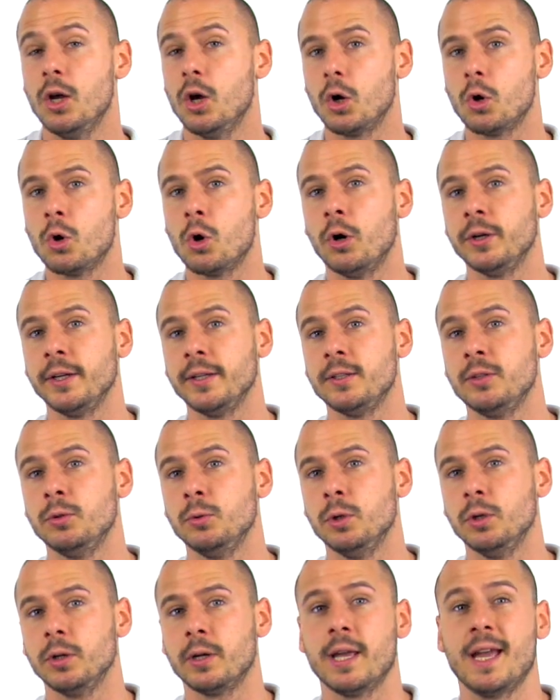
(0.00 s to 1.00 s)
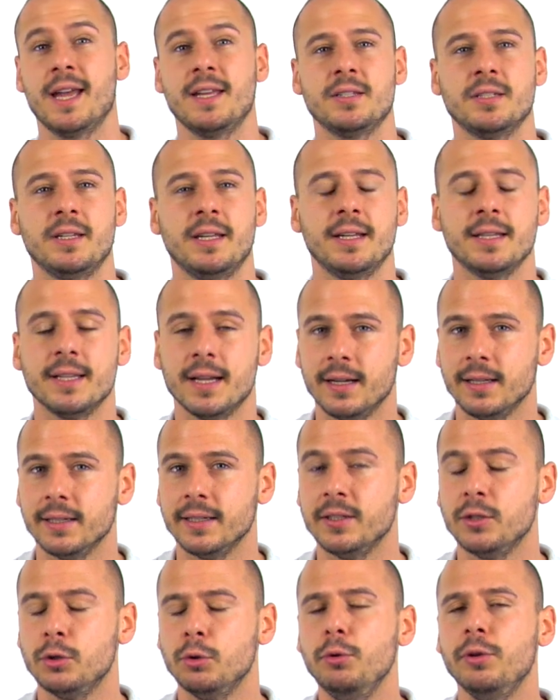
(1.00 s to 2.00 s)
According to Lequesne et al.
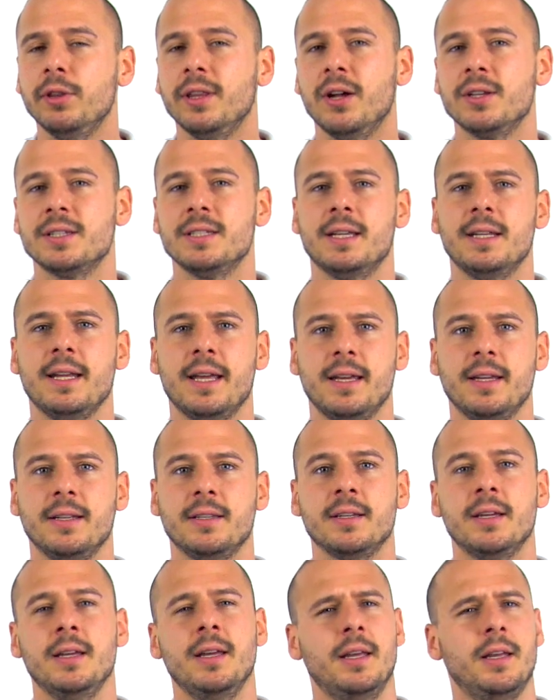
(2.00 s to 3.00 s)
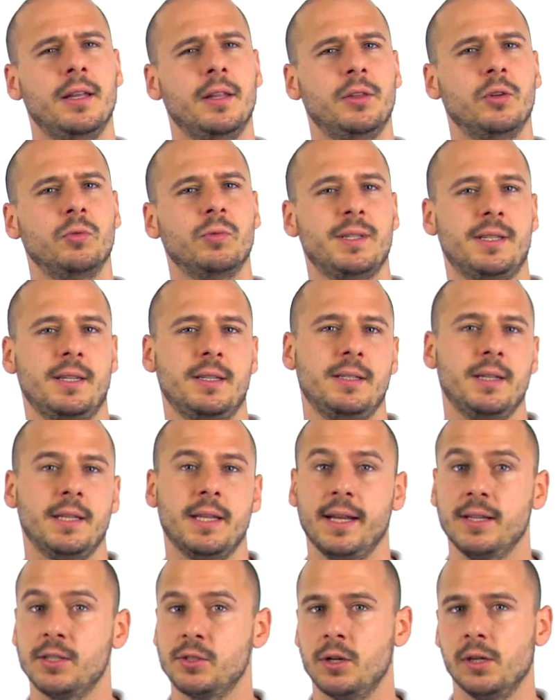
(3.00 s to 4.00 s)
in two thousand eight, the
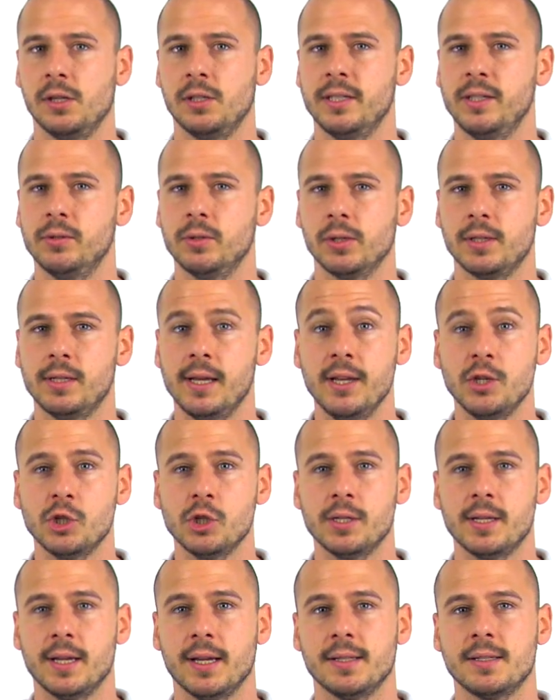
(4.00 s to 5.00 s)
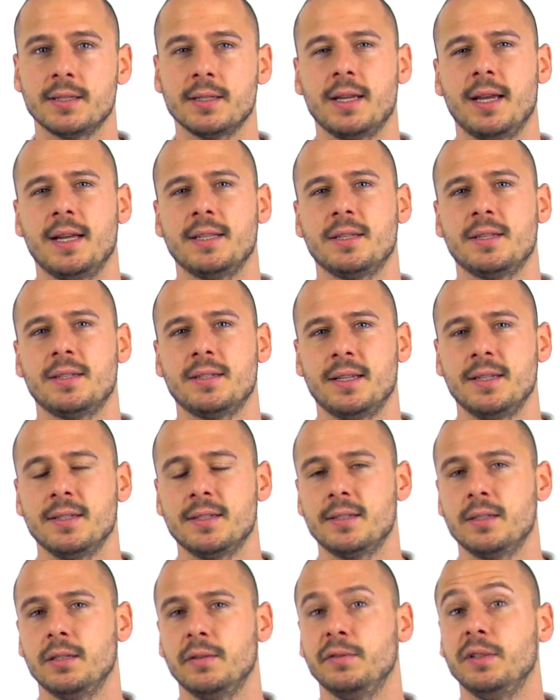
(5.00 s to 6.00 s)
Resisted External Derotation Test has a
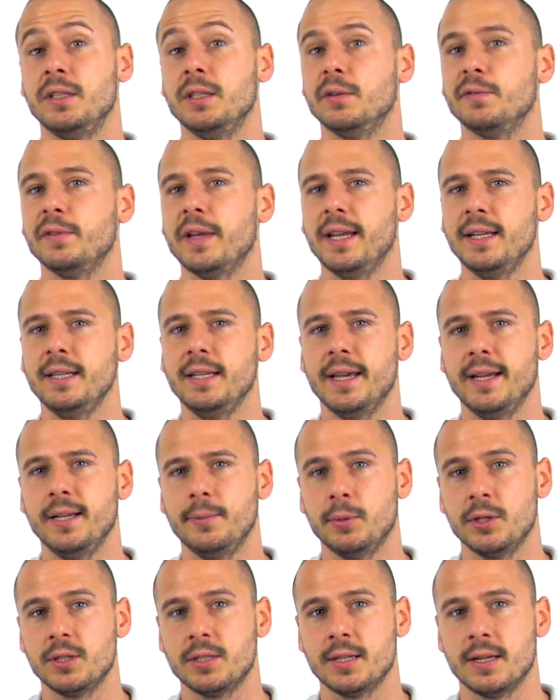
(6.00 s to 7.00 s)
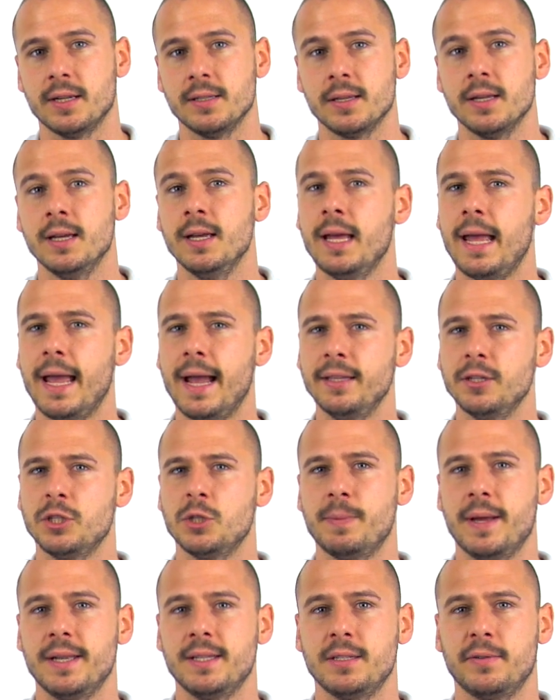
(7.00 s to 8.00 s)
sensitivity of eighty-eight percent and a
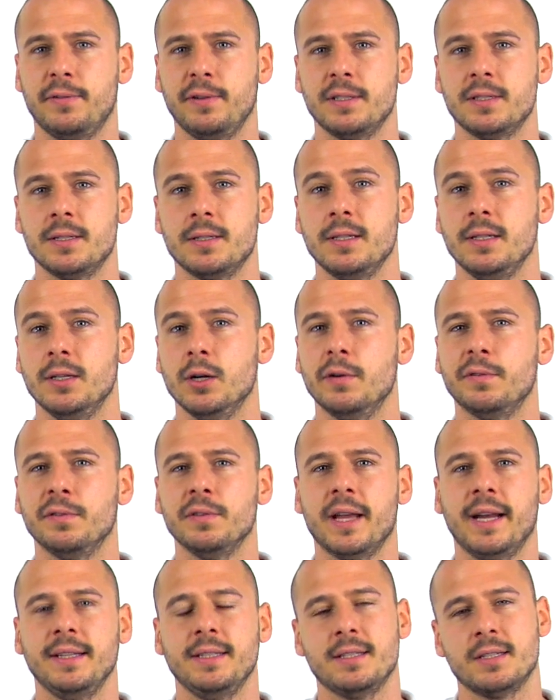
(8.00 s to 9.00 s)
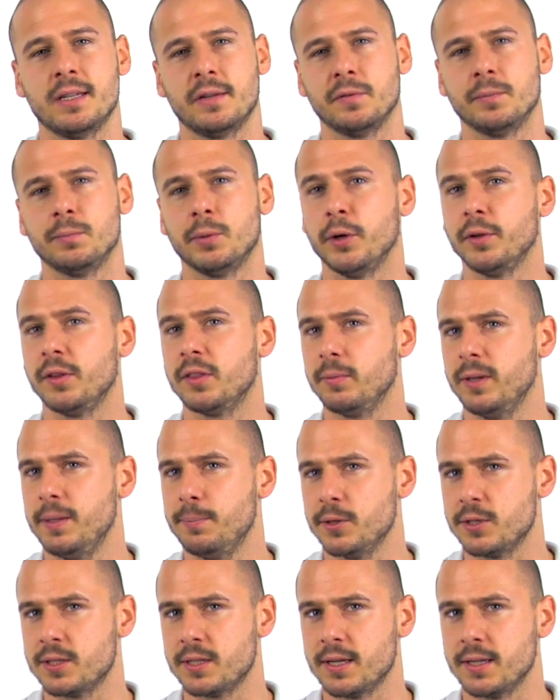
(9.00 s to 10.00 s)
specificity of ninety-seven point three
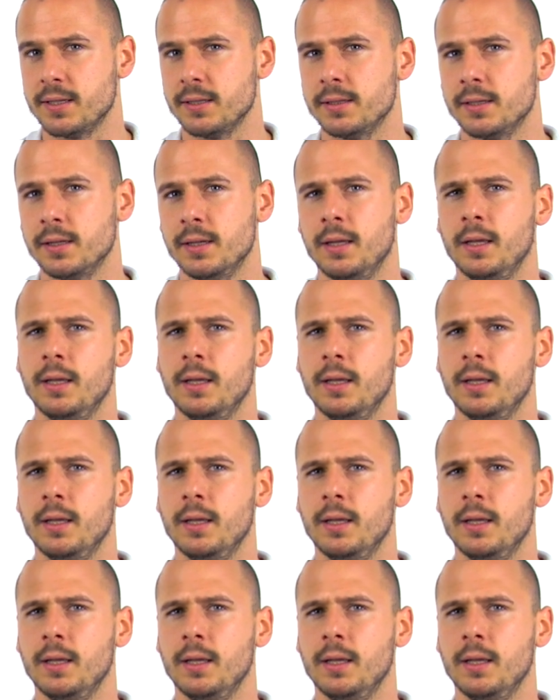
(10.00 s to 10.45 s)
percent.